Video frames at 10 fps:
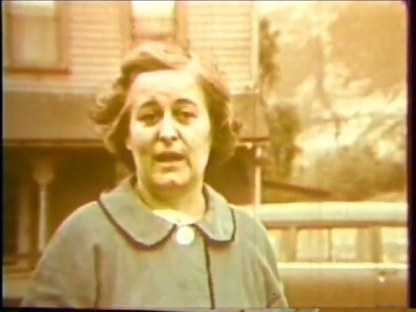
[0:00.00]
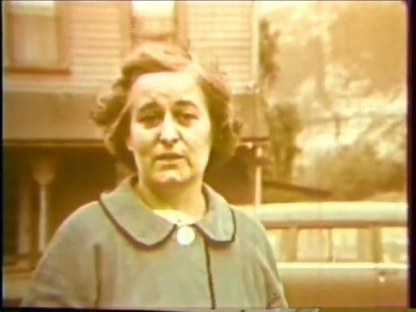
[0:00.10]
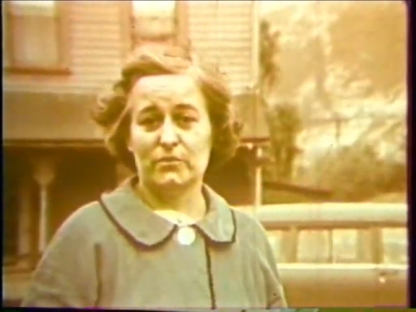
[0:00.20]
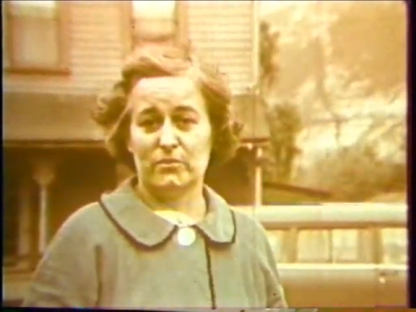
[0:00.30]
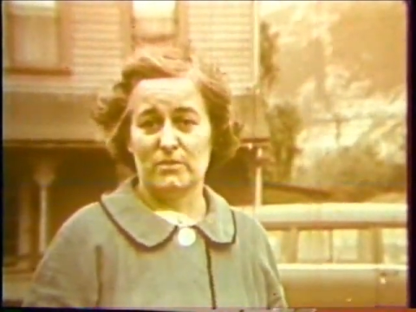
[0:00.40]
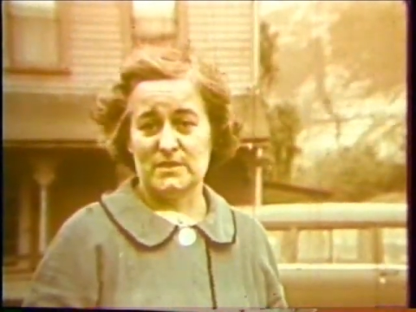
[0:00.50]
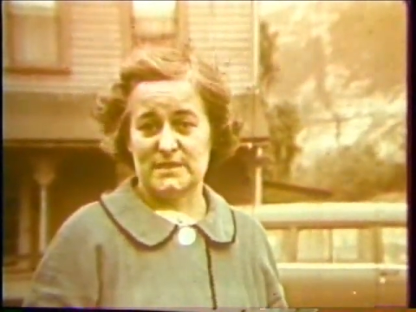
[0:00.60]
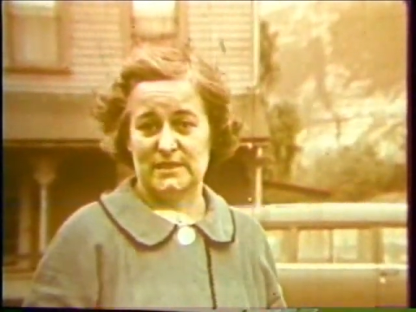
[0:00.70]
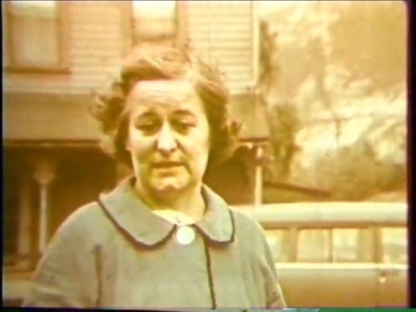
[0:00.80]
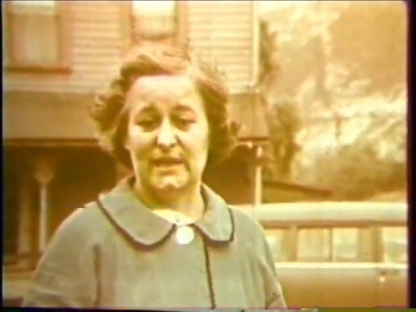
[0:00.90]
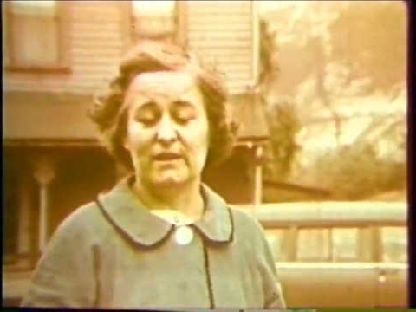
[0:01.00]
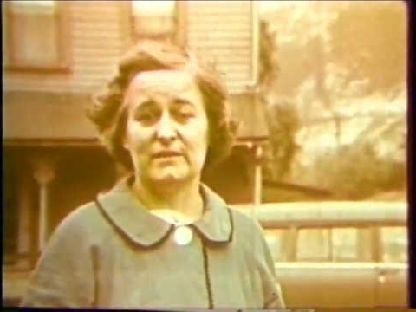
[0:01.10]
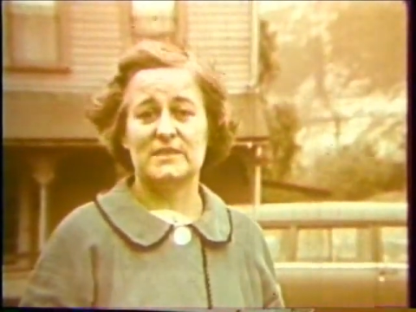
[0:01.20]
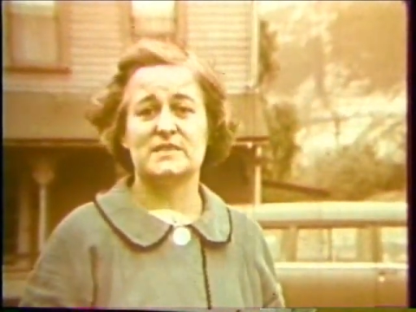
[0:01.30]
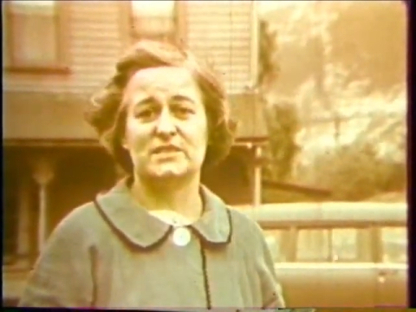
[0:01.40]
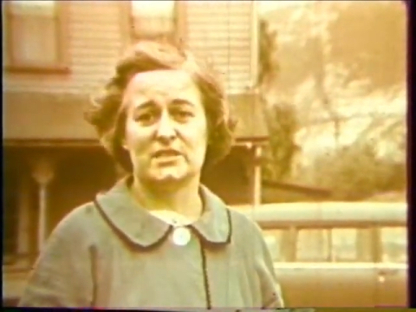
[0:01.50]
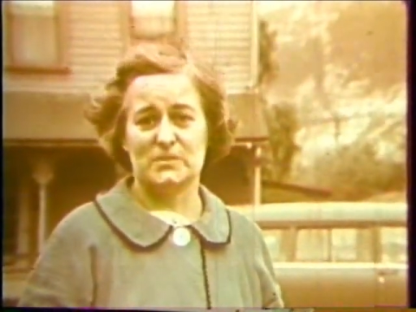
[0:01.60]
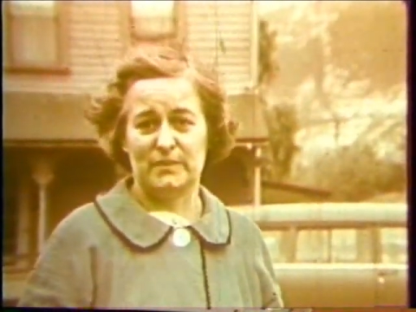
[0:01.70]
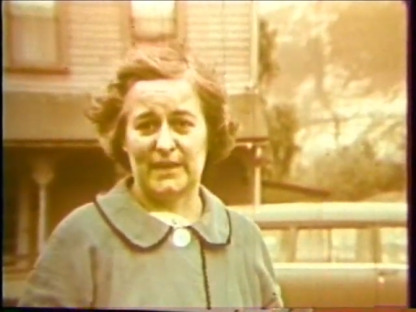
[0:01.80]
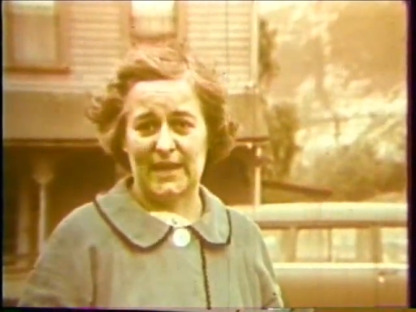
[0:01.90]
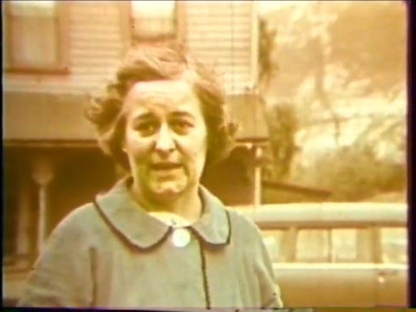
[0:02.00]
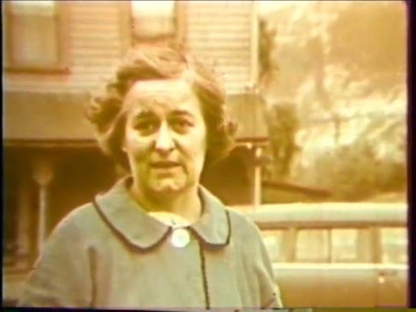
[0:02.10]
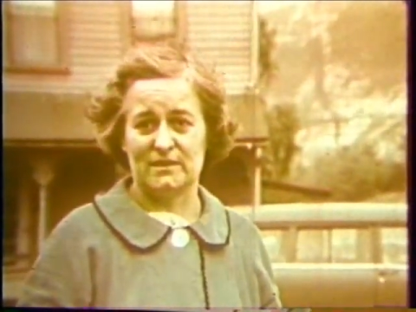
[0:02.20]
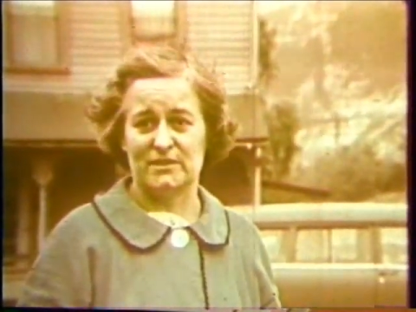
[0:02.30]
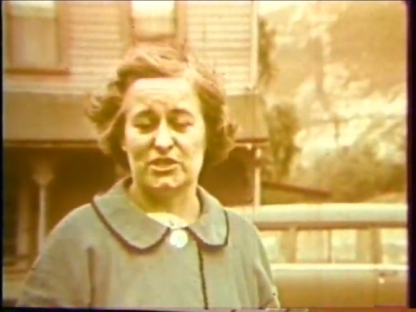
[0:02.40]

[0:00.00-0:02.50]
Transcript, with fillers: All the chrome is eaten out and it's just black.